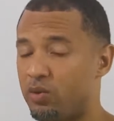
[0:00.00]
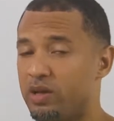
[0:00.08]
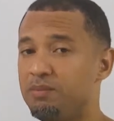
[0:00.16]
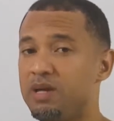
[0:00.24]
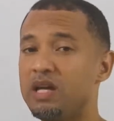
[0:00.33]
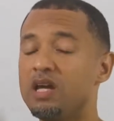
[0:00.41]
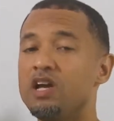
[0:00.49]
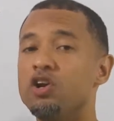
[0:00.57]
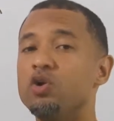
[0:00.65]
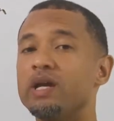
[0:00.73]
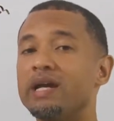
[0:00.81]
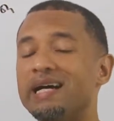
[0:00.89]
We'll be
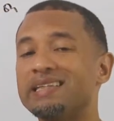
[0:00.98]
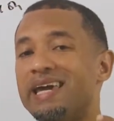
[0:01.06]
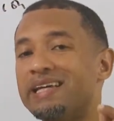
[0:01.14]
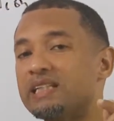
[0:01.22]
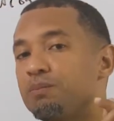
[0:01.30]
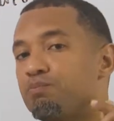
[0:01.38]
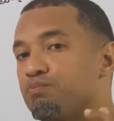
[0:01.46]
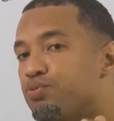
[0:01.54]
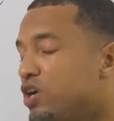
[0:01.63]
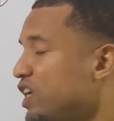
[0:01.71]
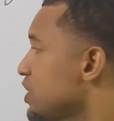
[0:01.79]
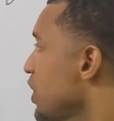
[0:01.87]
looking at
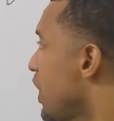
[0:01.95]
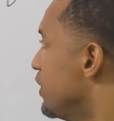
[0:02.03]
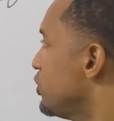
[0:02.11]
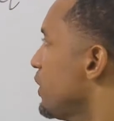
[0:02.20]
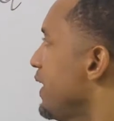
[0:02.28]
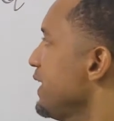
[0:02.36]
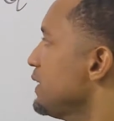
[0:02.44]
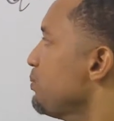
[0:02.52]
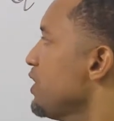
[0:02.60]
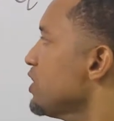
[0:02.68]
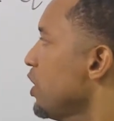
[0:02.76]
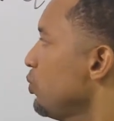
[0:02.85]
expressions. So an
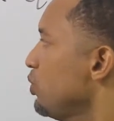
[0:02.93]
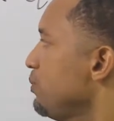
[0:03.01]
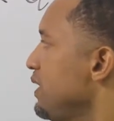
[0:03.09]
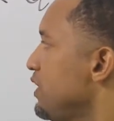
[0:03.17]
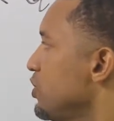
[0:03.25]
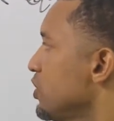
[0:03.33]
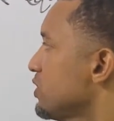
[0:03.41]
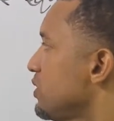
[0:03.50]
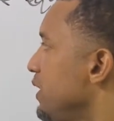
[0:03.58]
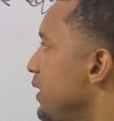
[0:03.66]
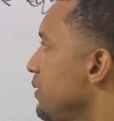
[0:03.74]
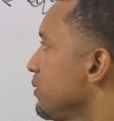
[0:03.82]
expression would be just
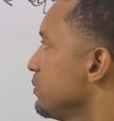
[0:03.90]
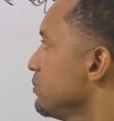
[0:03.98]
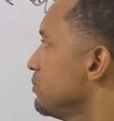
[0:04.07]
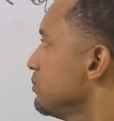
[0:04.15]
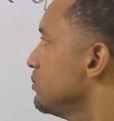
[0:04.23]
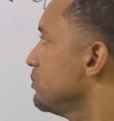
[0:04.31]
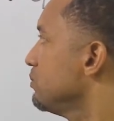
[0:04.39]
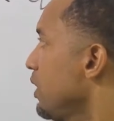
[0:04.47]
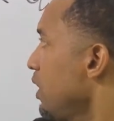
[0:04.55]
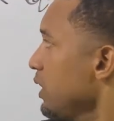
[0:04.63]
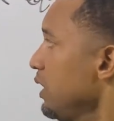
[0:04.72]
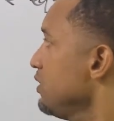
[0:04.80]
the,
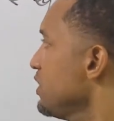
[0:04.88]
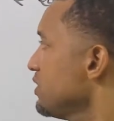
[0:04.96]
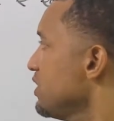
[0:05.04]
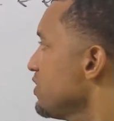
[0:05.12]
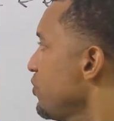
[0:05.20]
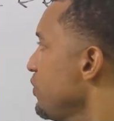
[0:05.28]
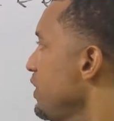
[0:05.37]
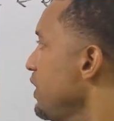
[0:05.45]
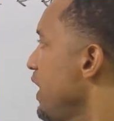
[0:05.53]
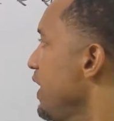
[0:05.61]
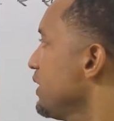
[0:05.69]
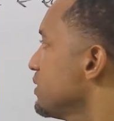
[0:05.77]
just this
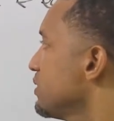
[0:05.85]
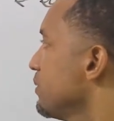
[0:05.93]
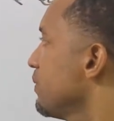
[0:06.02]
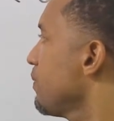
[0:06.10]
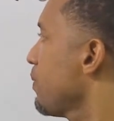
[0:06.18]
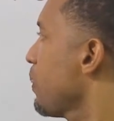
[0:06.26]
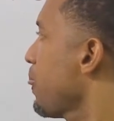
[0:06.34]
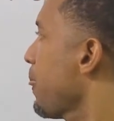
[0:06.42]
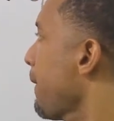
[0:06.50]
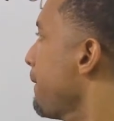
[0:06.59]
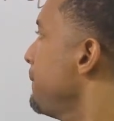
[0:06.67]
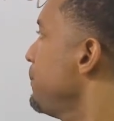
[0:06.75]
3x
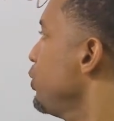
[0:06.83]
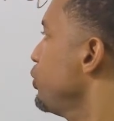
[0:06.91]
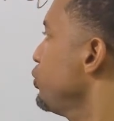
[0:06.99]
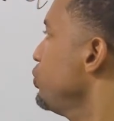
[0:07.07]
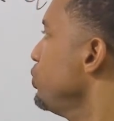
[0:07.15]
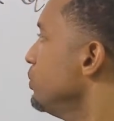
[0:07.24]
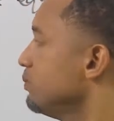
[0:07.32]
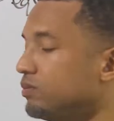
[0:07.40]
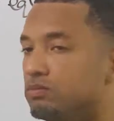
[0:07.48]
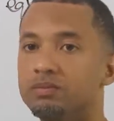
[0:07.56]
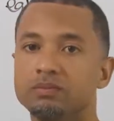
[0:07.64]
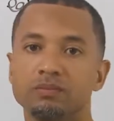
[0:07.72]
plus 2.
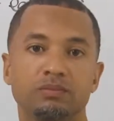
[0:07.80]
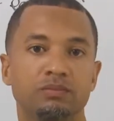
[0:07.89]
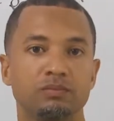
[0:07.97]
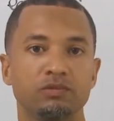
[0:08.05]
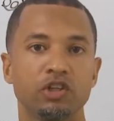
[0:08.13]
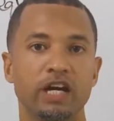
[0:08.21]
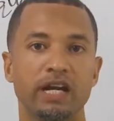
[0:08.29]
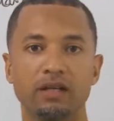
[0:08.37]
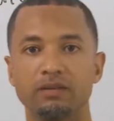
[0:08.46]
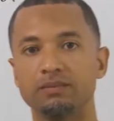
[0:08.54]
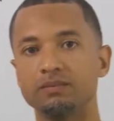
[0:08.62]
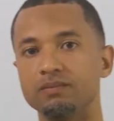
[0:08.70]
Look at
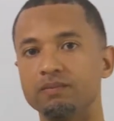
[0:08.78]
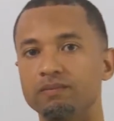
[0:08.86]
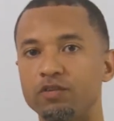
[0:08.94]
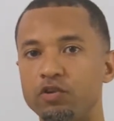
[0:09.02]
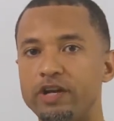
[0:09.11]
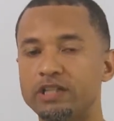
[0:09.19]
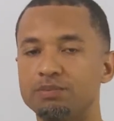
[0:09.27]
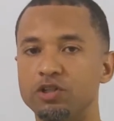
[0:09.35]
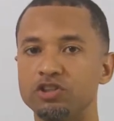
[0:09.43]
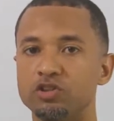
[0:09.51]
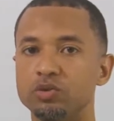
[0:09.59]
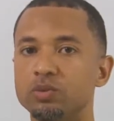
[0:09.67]
that, 3x
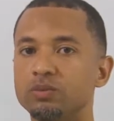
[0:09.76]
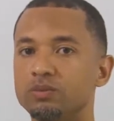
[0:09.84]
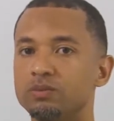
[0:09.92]
plus 2.